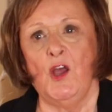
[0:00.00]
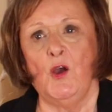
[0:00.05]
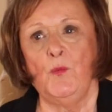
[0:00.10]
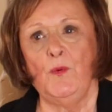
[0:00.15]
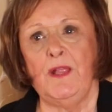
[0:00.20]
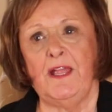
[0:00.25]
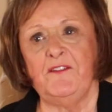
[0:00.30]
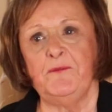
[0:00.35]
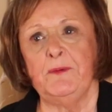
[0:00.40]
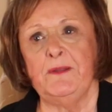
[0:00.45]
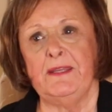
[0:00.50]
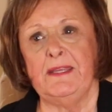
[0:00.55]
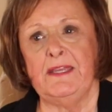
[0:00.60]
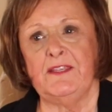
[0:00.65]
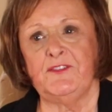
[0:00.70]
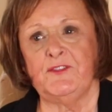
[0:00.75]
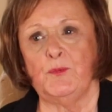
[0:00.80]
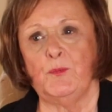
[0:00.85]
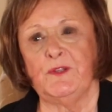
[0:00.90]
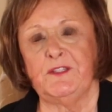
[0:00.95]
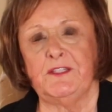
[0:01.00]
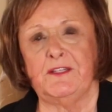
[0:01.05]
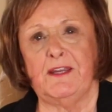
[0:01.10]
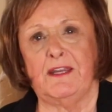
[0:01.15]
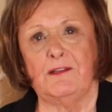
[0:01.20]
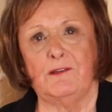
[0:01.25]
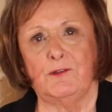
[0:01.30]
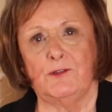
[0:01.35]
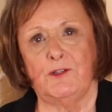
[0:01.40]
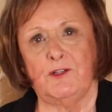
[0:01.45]
Well, I've been asked, what did
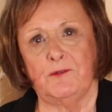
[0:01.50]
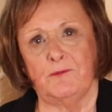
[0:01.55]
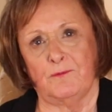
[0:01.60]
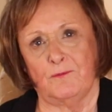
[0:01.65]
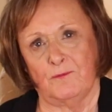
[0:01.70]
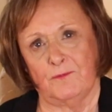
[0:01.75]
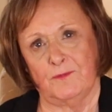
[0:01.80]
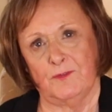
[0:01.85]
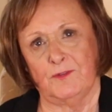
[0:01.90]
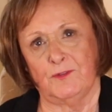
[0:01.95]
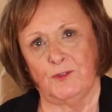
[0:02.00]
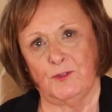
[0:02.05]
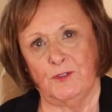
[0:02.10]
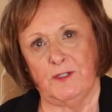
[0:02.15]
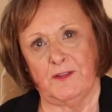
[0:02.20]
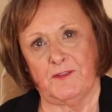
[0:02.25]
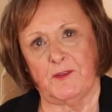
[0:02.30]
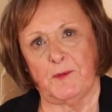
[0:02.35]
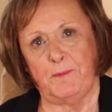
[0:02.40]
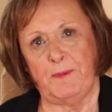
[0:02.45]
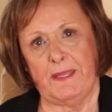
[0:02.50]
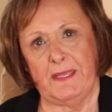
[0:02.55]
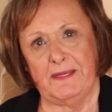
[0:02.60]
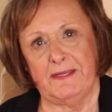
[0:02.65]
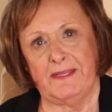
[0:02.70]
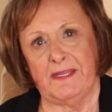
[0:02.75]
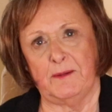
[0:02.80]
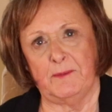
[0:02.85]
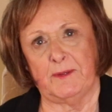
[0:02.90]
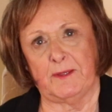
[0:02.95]
I learn during the
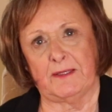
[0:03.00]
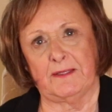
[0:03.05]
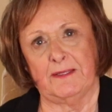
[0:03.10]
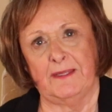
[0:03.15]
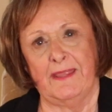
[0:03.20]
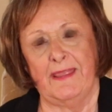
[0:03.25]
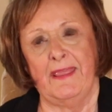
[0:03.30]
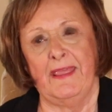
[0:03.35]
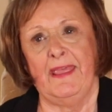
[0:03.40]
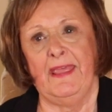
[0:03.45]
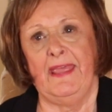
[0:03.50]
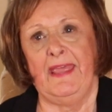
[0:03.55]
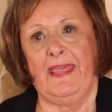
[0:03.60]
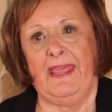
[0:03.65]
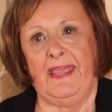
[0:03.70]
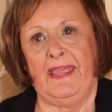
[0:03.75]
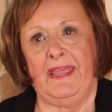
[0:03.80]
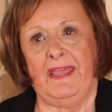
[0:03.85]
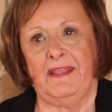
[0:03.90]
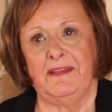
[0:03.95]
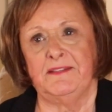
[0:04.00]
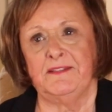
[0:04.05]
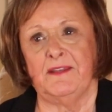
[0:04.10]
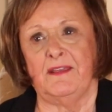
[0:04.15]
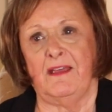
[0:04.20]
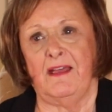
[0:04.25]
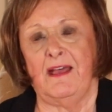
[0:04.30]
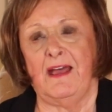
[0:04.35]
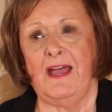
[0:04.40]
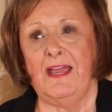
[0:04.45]
pandemic? And
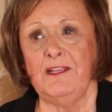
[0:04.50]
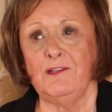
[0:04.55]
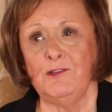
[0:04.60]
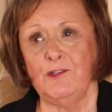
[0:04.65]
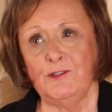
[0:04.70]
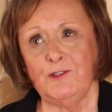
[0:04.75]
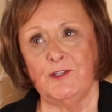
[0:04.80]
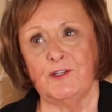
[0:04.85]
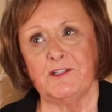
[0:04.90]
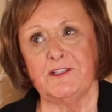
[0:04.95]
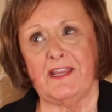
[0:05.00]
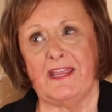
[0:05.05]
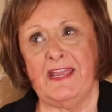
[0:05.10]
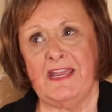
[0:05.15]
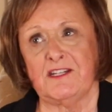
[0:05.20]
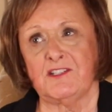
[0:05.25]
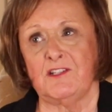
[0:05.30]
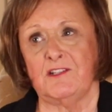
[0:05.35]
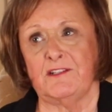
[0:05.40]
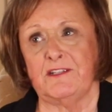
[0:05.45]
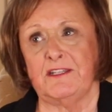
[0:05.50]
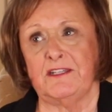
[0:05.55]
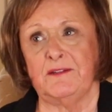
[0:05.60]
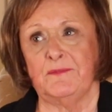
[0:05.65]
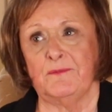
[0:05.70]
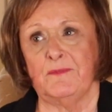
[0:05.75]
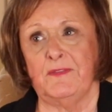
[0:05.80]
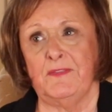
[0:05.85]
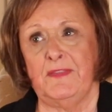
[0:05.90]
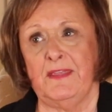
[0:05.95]
I learned actually
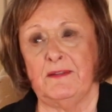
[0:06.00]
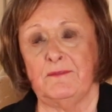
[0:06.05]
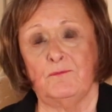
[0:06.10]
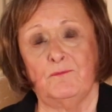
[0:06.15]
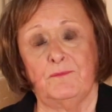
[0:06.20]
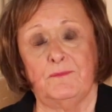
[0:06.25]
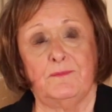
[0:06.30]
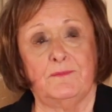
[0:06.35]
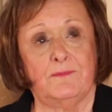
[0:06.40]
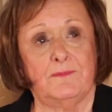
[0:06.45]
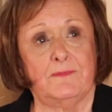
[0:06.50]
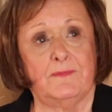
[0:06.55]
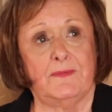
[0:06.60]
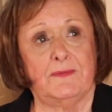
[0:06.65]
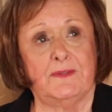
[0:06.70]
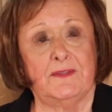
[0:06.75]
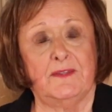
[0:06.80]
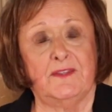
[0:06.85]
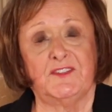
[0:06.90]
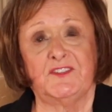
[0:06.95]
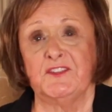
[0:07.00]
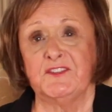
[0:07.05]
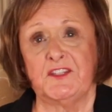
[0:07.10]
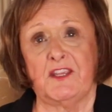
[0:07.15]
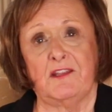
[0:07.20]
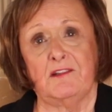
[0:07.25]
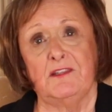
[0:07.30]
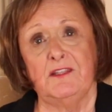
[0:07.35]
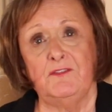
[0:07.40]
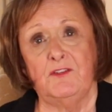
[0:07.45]
that since
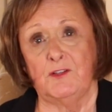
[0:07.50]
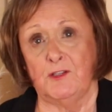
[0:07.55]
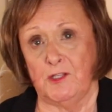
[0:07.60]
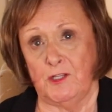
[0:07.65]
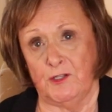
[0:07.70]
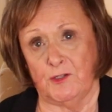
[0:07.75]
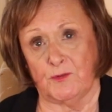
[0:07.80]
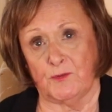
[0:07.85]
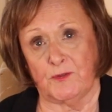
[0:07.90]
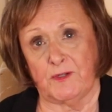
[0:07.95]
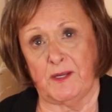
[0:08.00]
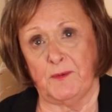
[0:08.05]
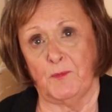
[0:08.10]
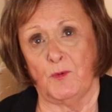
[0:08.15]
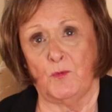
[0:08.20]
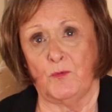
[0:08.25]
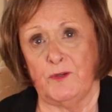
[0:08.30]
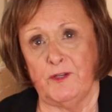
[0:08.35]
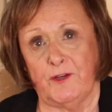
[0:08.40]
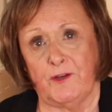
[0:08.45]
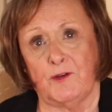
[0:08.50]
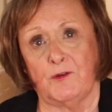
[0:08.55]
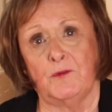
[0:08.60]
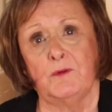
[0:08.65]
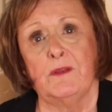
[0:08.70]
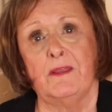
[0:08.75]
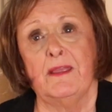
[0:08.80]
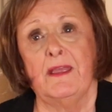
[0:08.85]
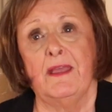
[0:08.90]
I live alone, I'm a widow,